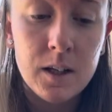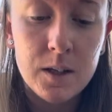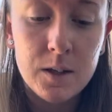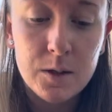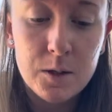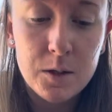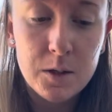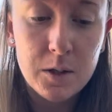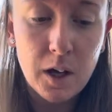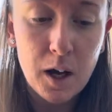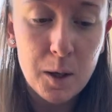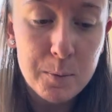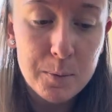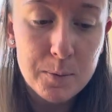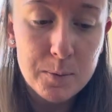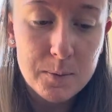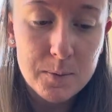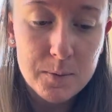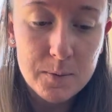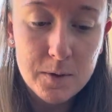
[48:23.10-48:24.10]
Stop
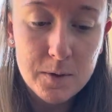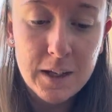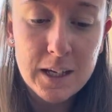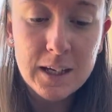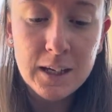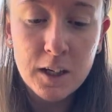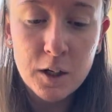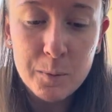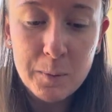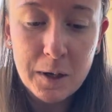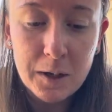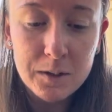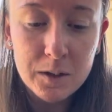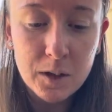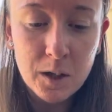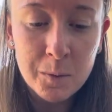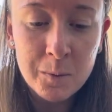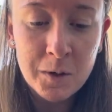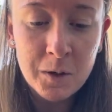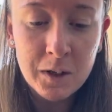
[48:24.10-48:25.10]
thinking about the
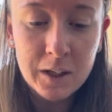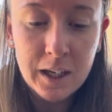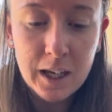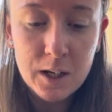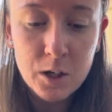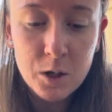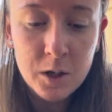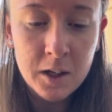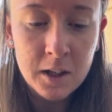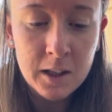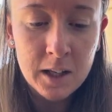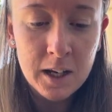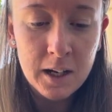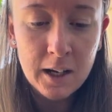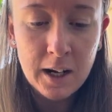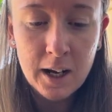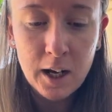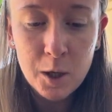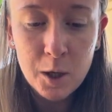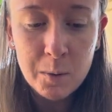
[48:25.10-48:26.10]
communication and let
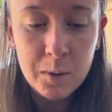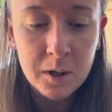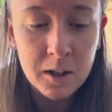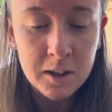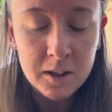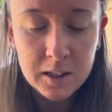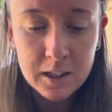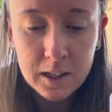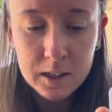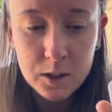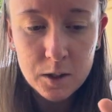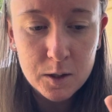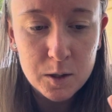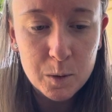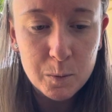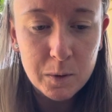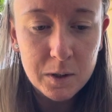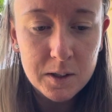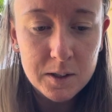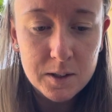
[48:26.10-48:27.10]
it happen and the deck just
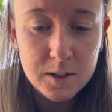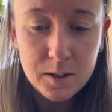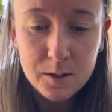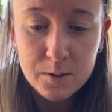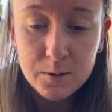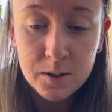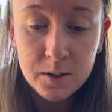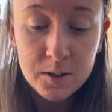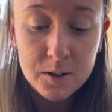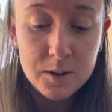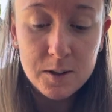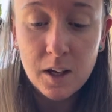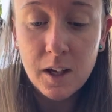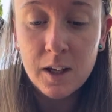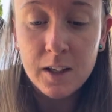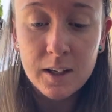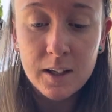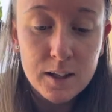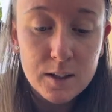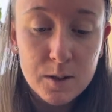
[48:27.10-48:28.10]
split itself on the
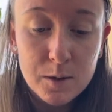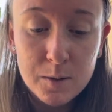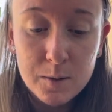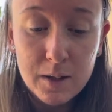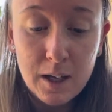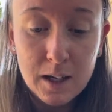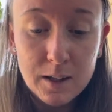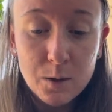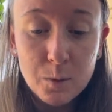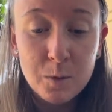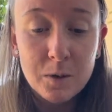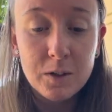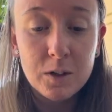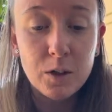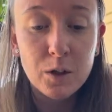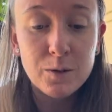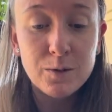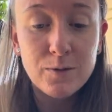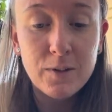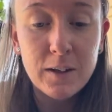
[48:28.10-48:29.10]
sun that's that's where the
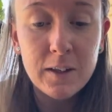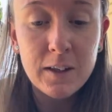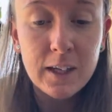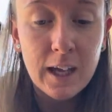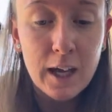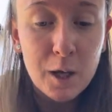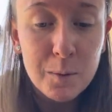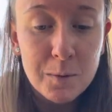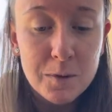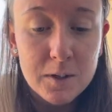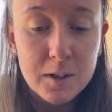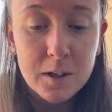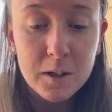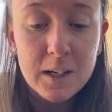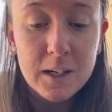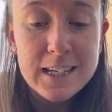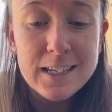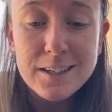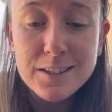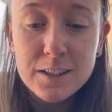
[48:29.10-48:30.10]
good feeling happens there
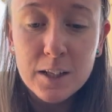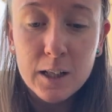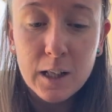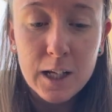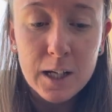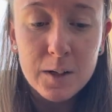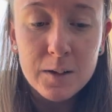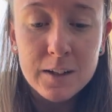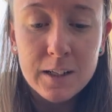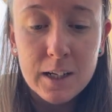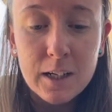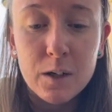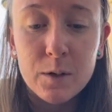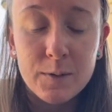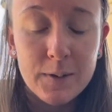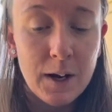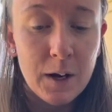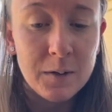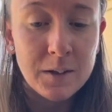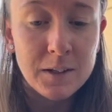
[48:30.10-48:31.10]
is clarity
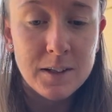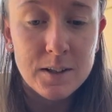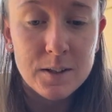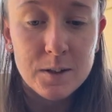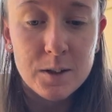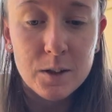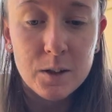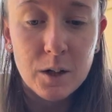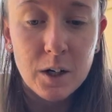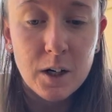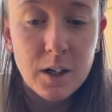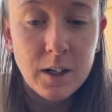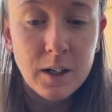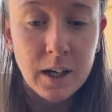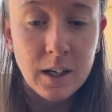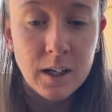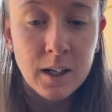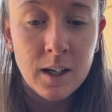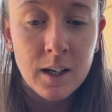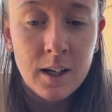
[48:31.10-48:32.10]
around this
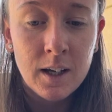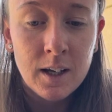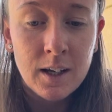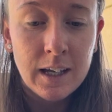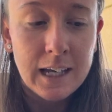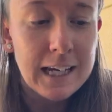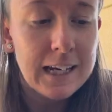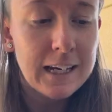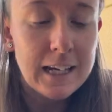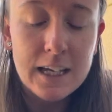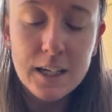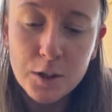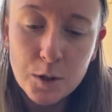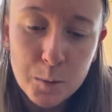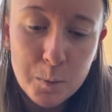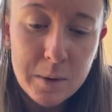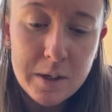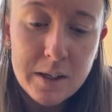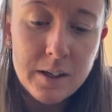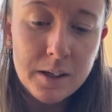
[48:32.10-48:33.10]
occurring it is
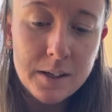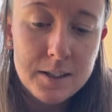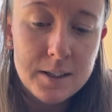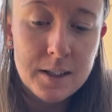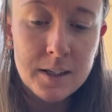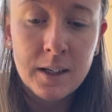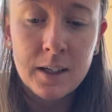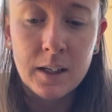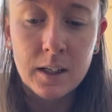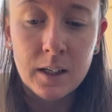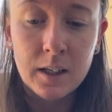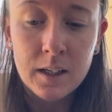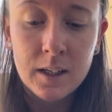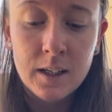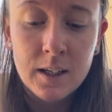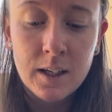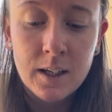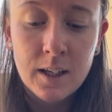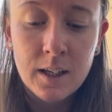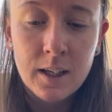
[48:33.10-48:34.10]
being seen
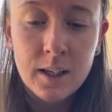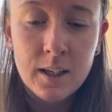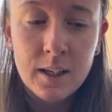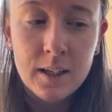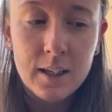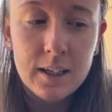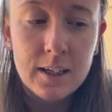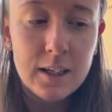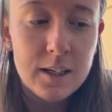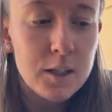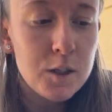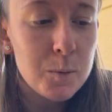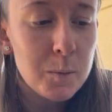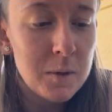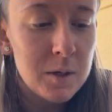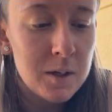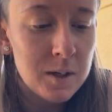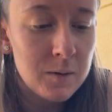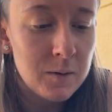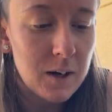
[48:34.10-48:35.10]
it is
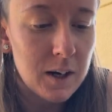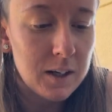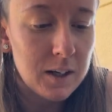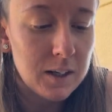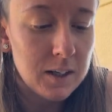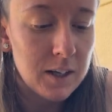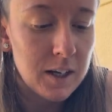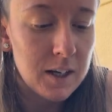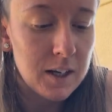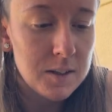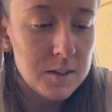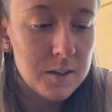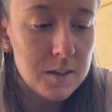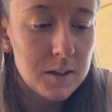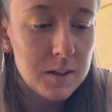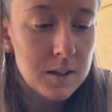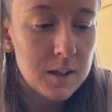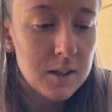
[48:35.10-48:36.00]
being recognized